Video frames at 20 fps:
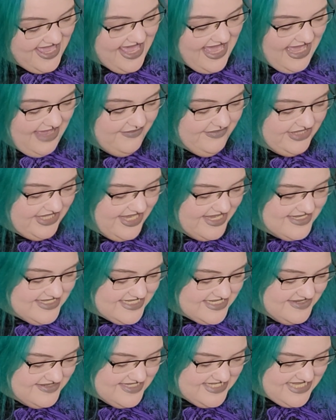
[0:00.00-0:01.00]
I will
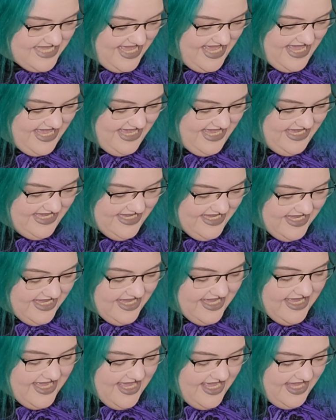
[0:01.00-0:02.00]
also say
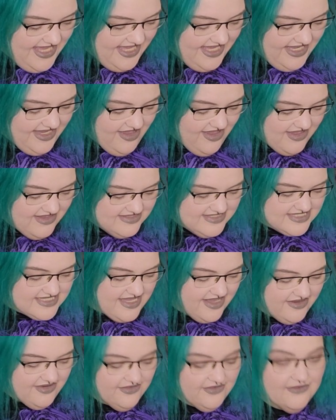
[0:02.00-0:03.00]
he
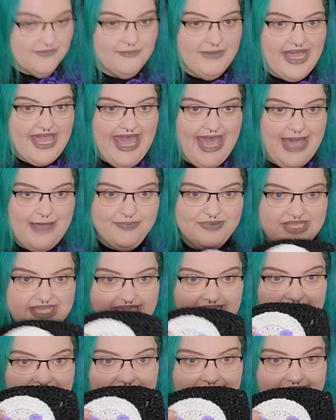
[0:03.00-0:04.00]
also, my
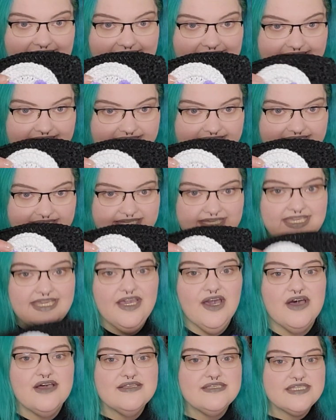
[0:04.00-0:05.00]
applique,
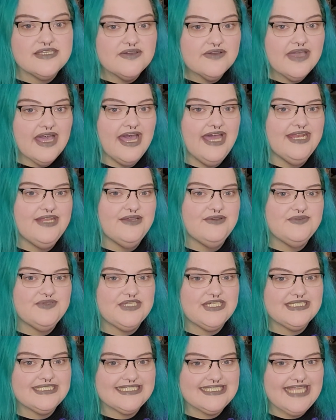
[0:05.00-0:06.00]
he also kind of
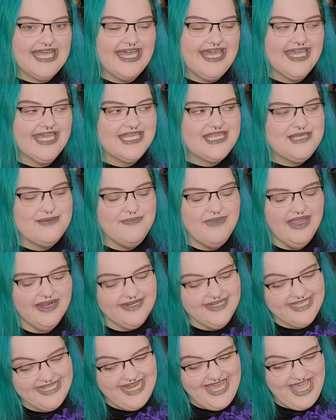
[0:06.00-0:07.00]
looks like the
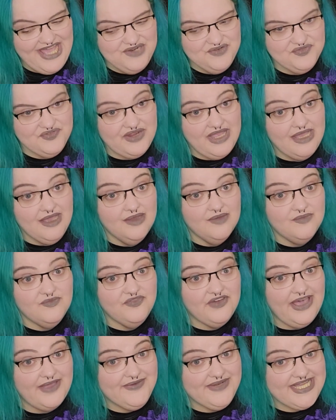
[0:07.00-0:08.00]
marionette from
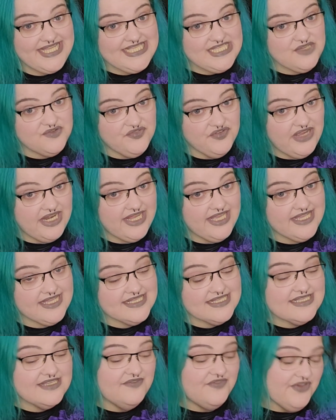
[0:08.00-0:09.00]
Five Nights at
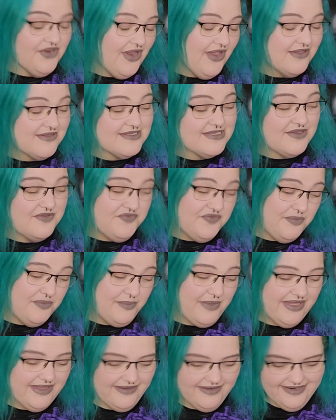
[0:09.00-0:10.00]
Freddy's, if you're also
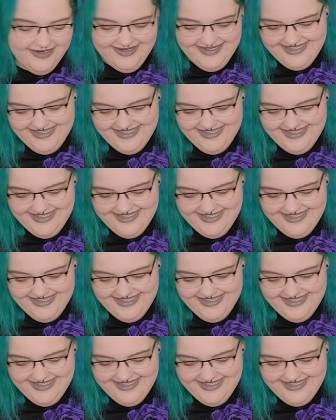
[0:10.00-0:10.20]
familiar.